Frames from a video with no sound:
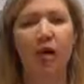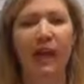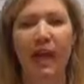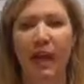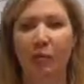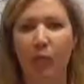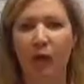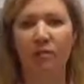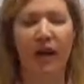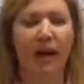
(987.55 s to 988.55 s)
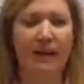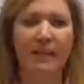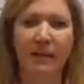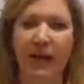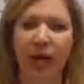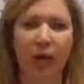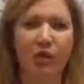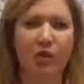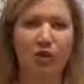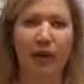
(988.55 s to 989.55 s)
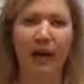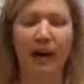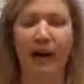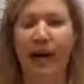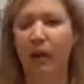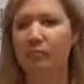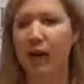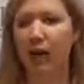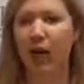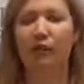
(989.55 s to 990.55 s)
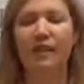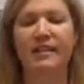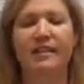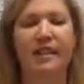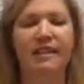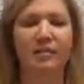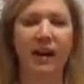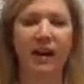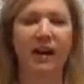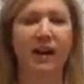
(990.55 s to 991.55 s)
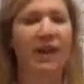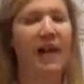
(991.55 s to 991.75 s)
game with my husband and go enjoy a night out with my girlfriends doesn't mean